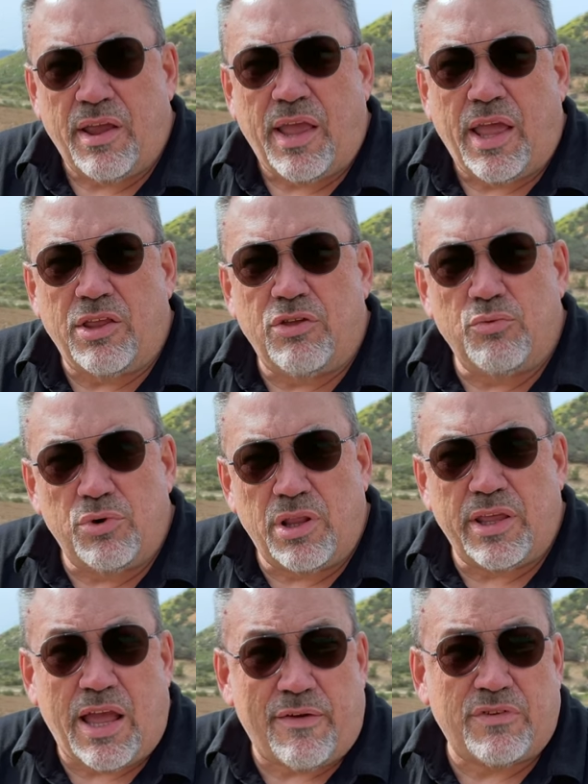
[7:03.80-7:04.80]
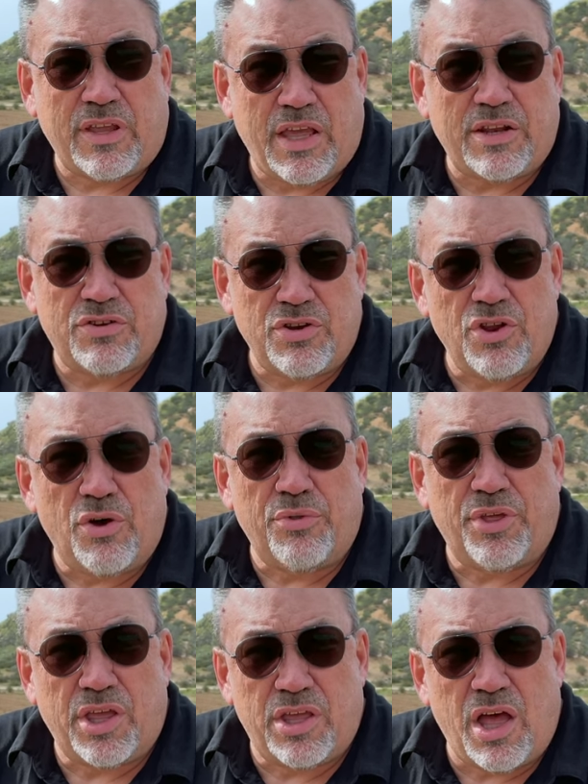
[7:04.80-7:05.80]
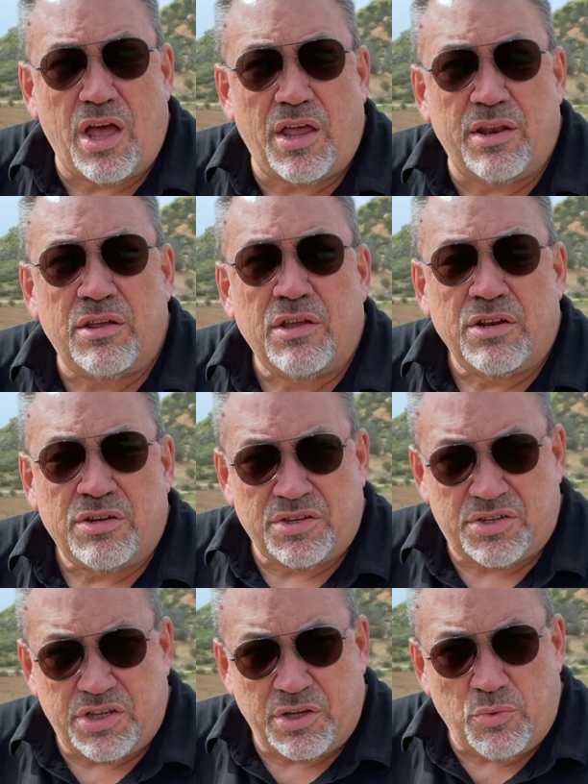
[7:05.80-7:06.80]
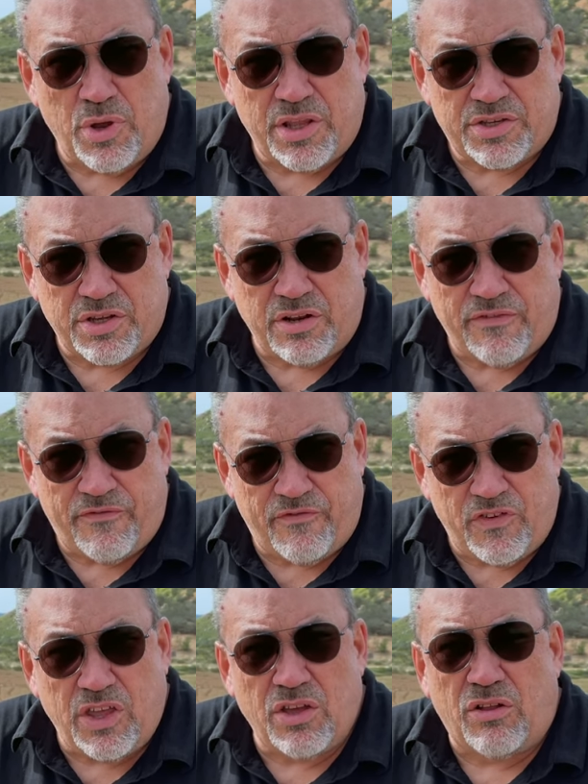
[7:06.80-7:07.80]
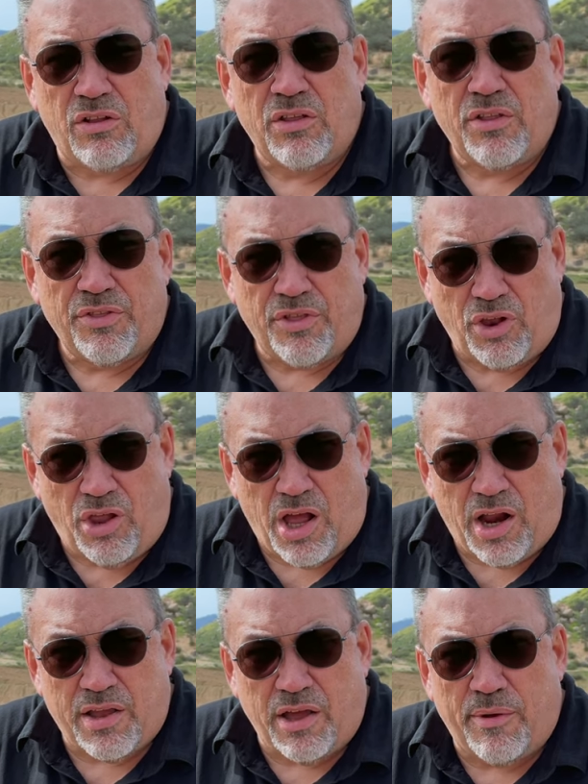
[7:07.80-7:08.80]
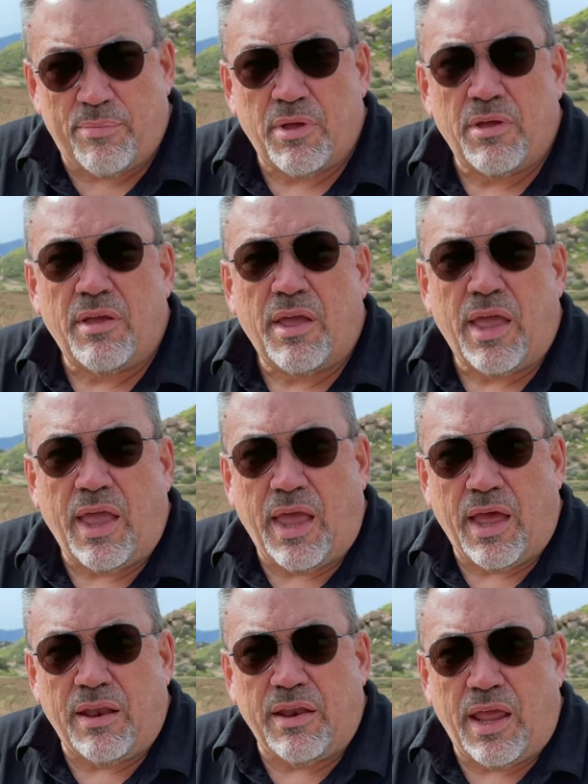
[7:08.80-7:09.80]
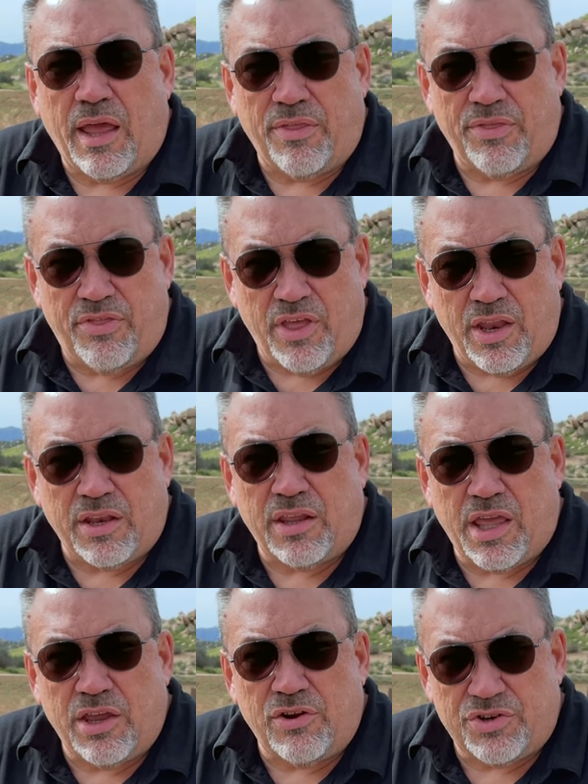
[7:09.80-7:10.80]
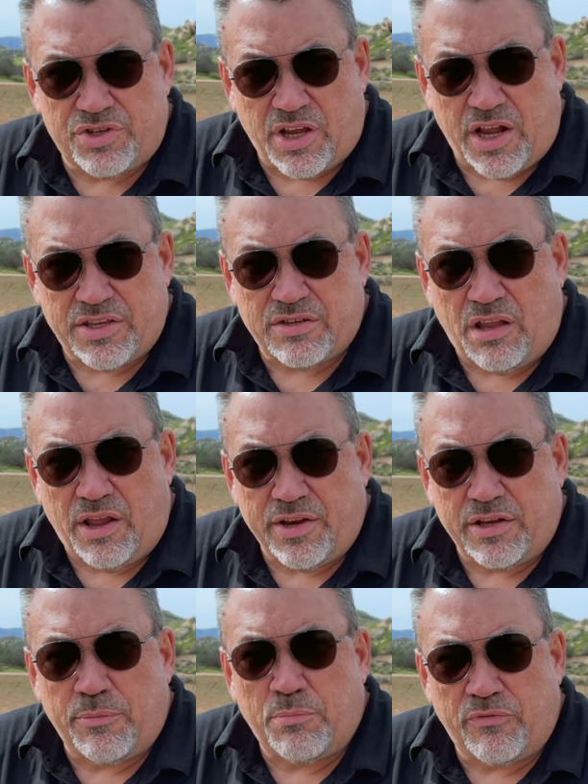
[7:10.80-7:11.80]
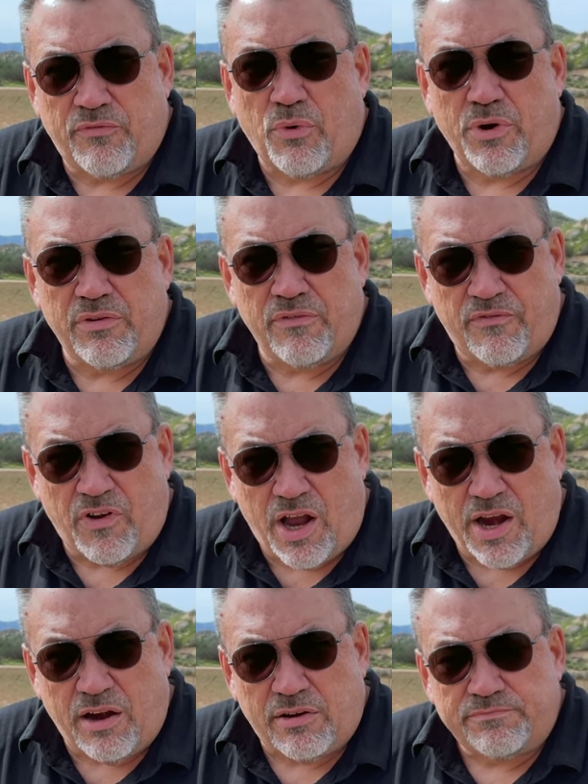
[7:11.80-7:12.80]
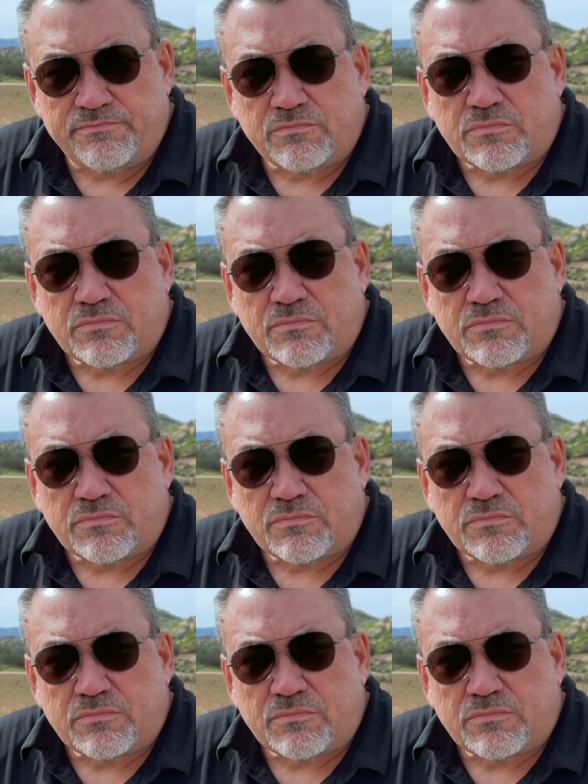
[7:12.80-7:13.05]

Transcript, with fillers: And you really have to get to know the gun to see when it's going to feel the lockup and then get your sights lined up before you fire.